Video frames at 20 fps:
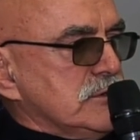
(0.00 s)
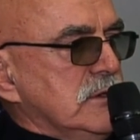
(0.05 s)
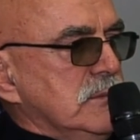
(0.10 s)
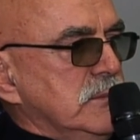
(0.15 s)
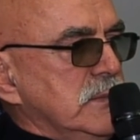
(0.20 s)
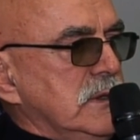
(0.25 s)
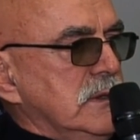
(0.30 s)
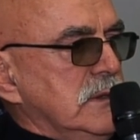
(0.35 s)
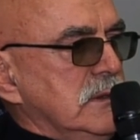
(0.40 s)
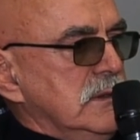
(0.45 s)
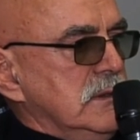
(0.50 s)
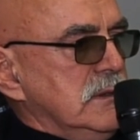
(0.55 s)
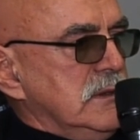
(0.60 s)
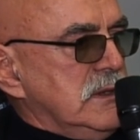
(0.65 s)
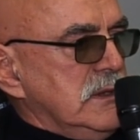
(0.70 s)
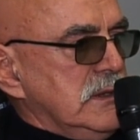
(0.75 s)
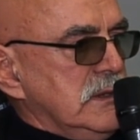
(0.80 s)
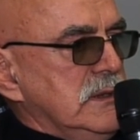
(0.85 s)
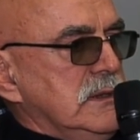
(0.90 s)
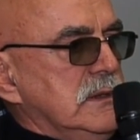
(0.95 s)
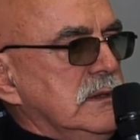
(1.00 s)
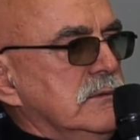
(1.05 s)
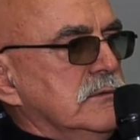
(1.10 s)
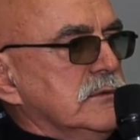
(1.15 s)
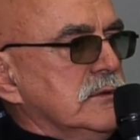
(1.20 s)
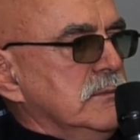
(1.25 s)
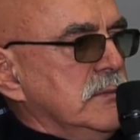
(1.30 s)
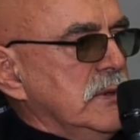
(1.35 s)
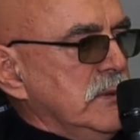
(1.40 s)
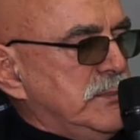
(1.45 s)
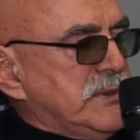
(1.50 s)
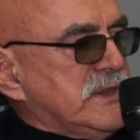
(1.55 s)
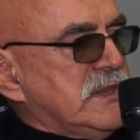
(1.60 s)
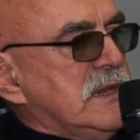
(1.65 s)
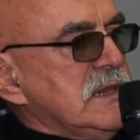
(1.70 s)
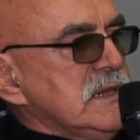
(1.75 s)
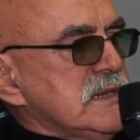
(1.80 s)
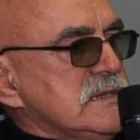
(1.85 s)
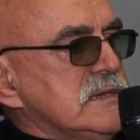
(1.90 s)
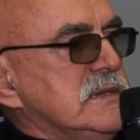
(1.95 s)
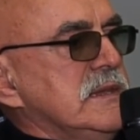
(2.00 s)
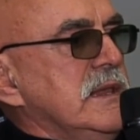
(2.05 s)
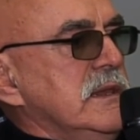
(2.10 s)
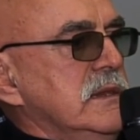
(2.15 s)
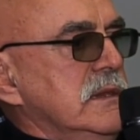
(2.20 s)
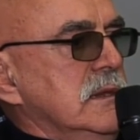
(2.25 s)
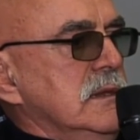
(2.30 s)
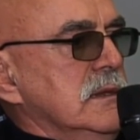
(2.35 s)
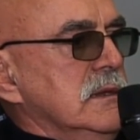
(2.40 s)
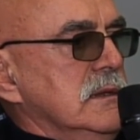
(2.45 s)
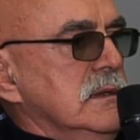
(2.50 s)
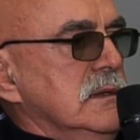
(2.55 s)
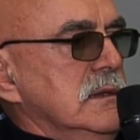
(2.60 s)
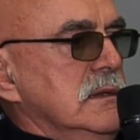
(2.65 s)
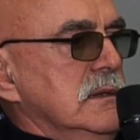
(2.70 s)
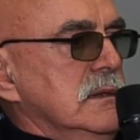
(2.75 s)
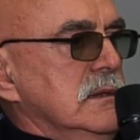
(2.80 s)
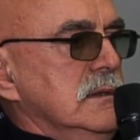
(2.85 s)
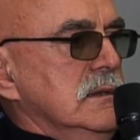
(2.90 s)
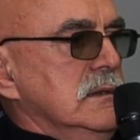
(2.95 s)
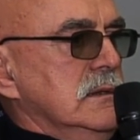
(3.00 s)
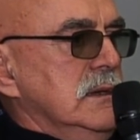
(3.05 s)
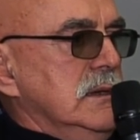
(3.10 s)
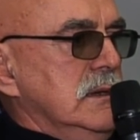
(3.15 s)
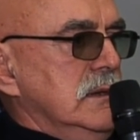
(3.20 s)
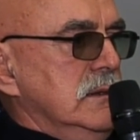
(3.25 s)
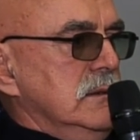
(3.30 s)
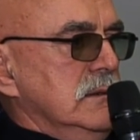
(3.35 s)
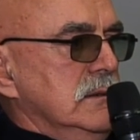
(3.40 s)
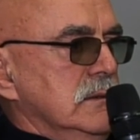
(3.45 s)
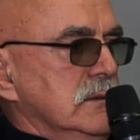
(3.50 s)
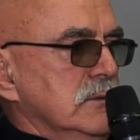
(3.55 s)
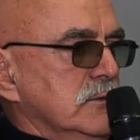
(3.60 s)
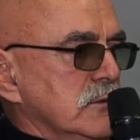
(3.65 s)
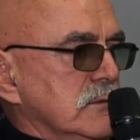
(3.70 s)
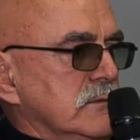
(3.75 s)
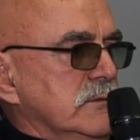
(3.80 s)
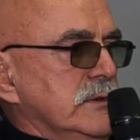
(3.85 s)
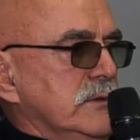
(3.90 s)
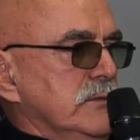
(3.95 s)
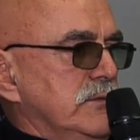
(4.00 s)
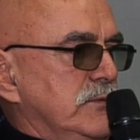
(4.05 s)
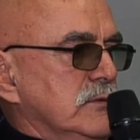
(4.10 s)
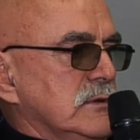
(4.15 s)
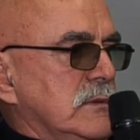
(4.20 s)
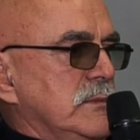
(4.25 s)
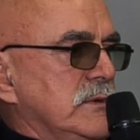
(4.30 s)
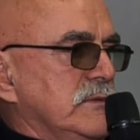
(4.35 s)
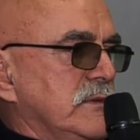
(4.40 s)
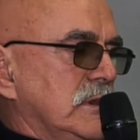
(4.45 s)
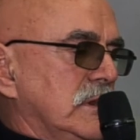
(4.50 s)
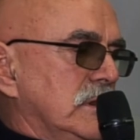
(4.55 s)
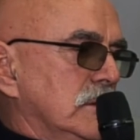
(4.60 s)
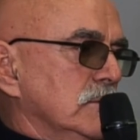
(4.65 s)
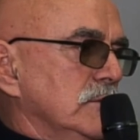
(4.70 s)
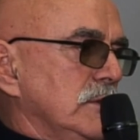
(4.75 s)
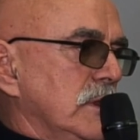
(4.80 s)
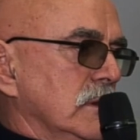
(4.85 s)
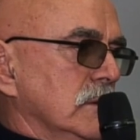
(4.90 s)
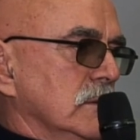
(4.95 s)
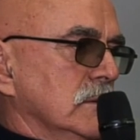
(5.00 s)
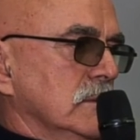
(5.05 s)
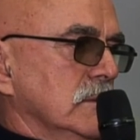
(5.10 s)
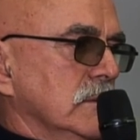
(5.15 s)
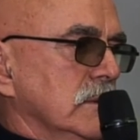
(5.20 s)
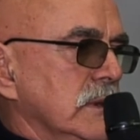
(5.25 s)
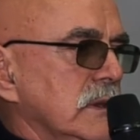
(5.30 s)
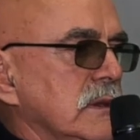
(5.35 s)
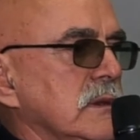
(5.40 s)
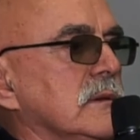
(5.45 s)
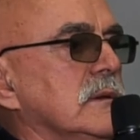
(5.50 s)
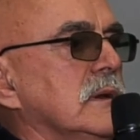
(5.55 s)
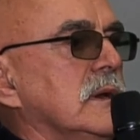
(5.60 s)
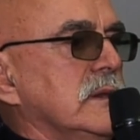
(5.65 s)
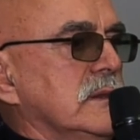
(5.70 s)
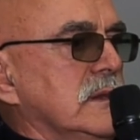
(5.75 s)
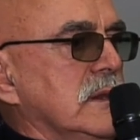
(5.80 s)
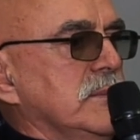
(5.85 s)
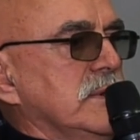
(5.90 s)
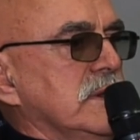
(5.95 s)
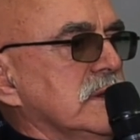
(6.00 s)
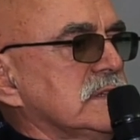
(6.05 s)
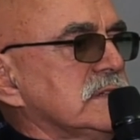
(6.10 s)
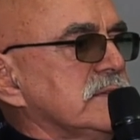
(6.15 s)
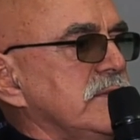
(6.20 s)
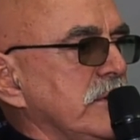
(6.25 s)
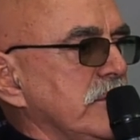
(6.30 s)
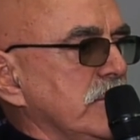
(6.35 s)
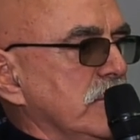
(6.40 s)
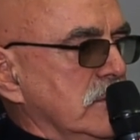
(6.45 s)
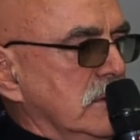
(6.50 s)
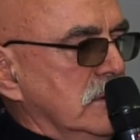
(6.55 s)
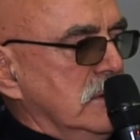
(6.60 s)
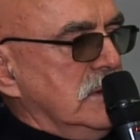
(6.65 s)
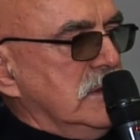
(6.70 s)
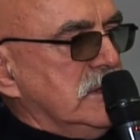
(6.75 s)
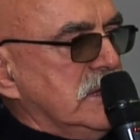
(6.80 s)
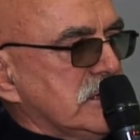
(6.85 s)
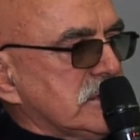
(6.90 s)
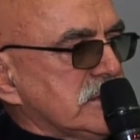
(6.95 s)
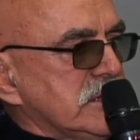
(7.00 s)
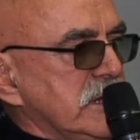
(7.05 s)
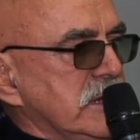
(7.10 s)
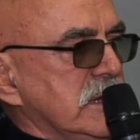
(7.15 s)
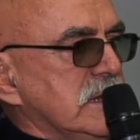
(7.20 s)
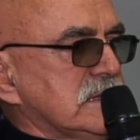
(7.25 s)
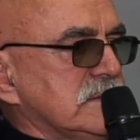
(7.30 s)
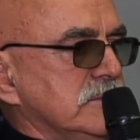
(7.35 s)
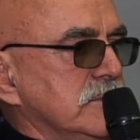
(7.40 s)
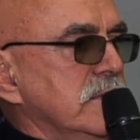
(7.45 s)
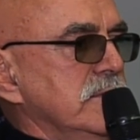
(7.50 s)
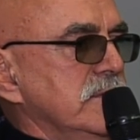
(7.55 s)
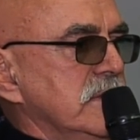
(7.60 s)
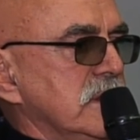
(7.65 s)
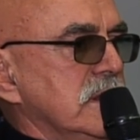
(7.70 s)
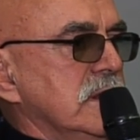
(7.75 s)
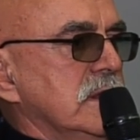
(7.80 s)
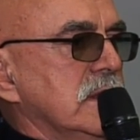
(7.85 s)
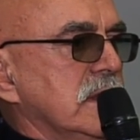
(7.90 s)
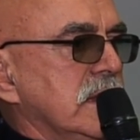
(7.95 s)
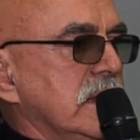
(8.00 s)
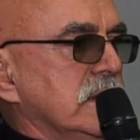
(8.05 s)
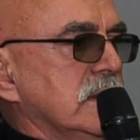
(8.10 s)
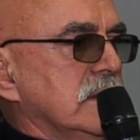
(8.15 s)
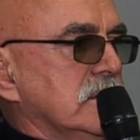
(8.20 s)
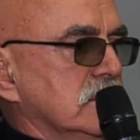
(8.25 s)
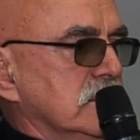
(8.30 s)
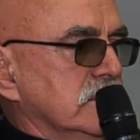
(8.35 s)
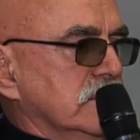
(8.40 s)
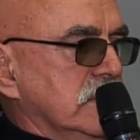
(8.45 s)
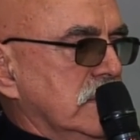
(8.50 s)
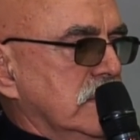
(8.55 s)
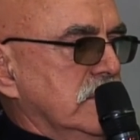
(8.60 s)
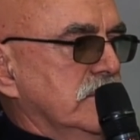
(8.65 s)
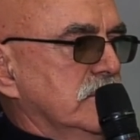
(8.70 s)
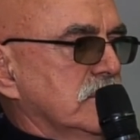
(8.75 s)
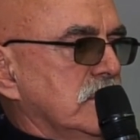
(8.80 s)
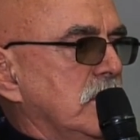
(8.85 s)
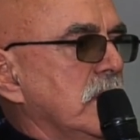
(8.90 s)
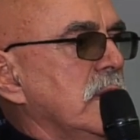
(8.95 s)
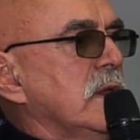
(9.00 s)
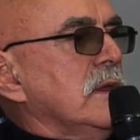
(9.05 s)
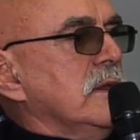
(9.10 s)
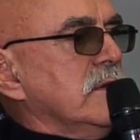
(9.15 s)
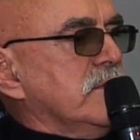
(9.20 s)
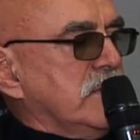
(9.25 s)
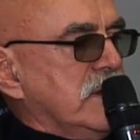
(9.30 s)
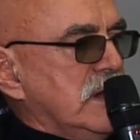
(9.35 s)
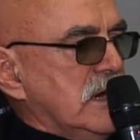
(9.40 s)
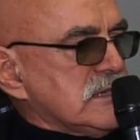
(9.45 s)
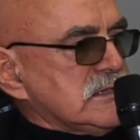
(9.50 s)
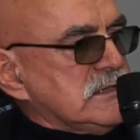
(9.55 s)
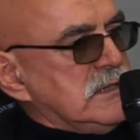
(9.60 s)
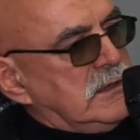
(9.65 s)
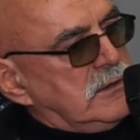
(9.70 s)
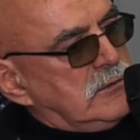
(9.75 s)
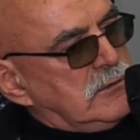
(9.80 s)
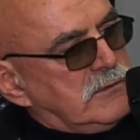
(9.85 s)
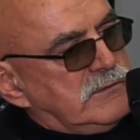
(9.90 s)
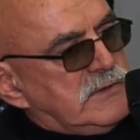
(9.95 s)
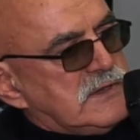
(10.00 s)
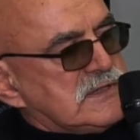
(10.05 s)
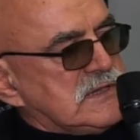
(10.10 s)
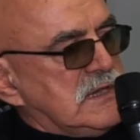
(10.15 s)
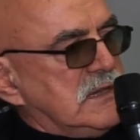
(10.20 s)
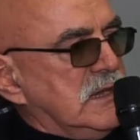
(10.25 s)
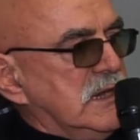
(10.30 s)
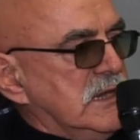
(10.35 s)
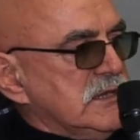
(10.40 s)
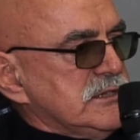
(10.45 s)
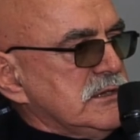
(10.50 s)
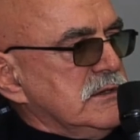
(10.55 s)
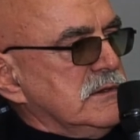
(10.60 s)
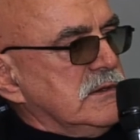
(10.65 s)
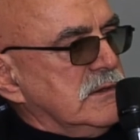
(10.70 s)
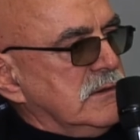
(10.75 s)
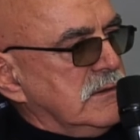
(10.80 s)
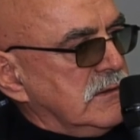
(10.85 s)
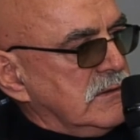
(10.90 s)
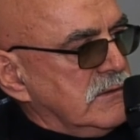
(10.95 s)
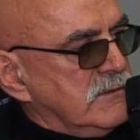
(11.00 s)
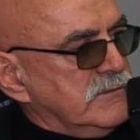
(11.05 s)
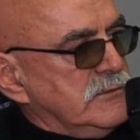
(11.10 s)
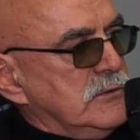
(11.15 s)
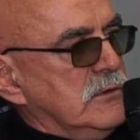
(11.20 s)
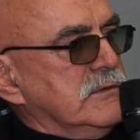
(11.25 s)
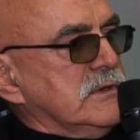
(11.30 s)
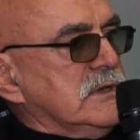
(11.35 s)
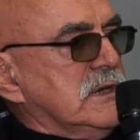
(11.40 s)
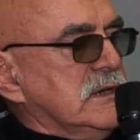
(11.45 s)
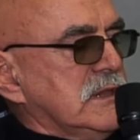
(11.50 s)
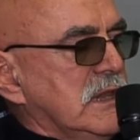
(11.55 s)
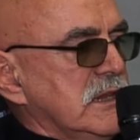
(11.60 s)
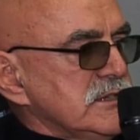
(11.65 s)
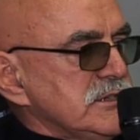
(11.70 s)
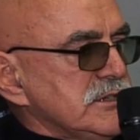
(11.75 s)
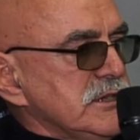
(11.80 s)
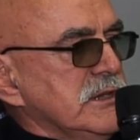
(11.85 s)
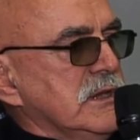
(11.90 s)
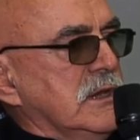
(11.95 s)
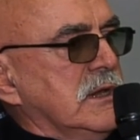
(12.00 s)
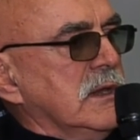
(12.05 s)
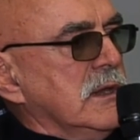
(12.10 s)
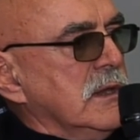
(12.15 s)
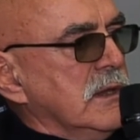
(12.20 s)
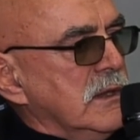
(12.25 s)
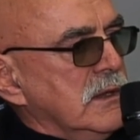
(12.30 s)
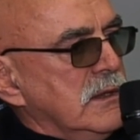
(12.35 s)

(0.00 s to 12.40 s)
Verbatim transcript: towards postmodernism, we didn't have a foundation to rely on per se, but we tried to find a vision to reinvent